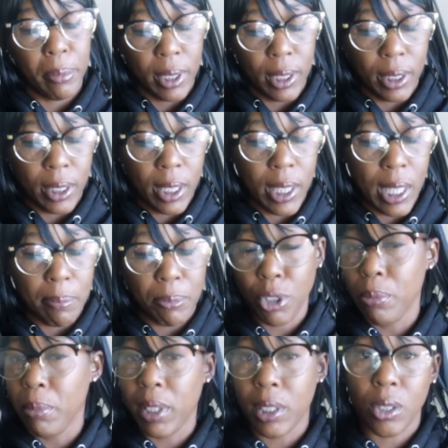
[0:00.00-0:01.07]
But good thing I'm
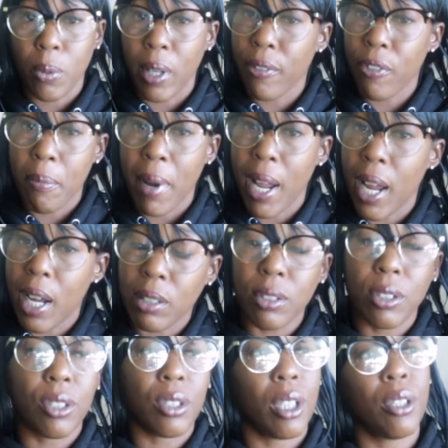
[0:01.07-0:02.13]
2 minutes away from my
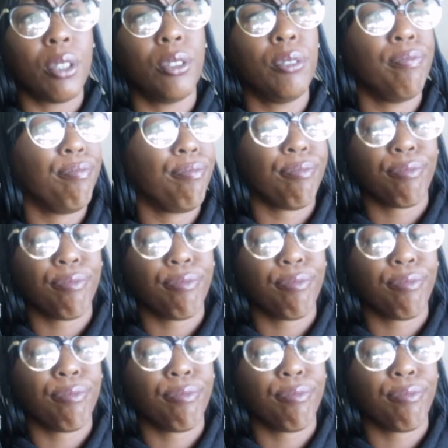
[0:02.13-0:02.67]
house, so